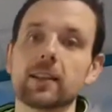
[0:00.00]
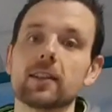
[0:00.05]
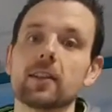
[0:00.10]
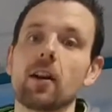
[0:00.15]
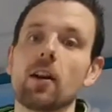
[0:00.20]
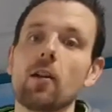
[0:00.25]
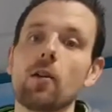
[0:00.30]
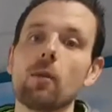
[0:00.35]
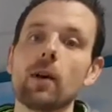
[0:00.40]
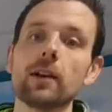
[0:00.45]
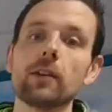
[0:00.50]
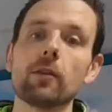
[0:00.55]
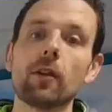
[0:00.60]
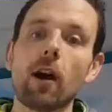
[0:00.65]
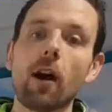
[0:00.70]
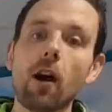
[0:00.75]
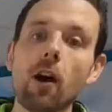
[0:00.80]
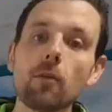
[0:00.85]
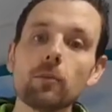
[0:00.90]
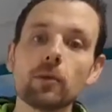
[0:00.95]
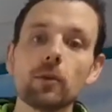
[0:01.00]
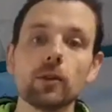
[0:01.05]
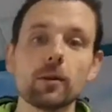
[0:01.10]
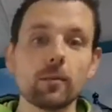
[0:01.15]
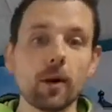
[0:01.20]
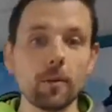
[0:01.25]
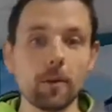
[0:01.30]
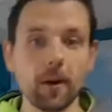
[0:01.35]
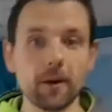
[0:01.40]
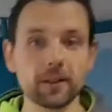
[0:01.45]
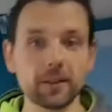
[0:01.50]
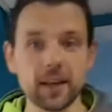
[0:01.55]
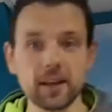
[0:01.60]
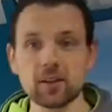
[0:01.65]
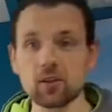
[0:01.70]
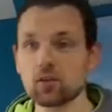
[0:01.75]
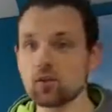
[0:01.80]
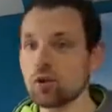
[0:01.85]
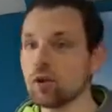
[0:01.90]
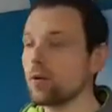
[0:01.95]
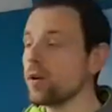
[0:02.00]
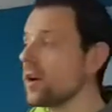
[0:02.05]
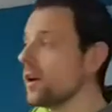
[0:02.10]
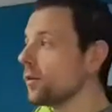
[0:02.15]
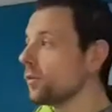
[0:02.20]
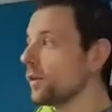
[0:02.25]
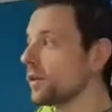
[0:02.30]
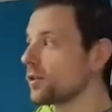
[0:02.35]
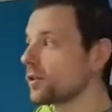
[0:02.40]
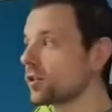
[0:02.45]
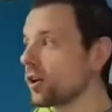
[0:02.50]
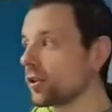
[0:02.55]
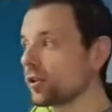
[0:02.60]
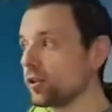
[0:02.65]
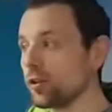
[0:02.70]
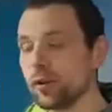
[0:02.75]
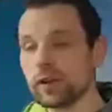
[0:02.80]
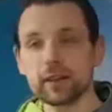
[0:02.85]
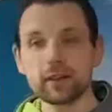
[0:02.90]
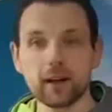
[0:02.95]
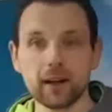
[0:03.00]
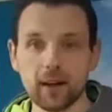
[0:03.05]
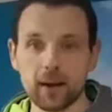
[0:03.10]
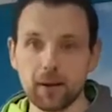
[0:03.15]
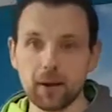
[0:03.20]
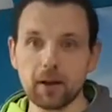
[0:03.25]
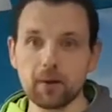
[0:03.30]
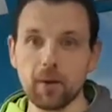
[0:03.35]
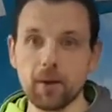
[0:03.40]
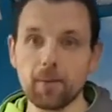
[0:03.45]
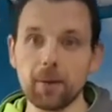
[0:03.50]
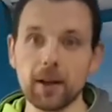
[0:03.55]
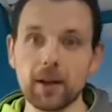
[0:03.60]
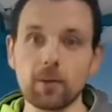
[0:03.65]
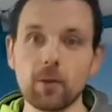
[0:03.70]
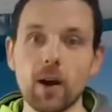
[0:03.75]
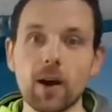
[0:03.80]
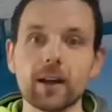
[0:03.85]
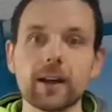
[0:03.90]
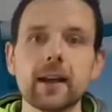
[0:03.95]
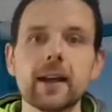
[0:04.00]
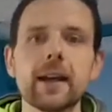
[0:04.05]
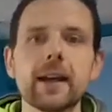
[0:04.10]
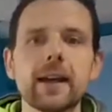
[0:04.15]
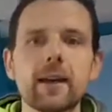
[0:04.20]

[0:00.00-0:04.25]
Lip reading: So when you're at home doing your mobilization drill, when you start doing dynamic mobility work,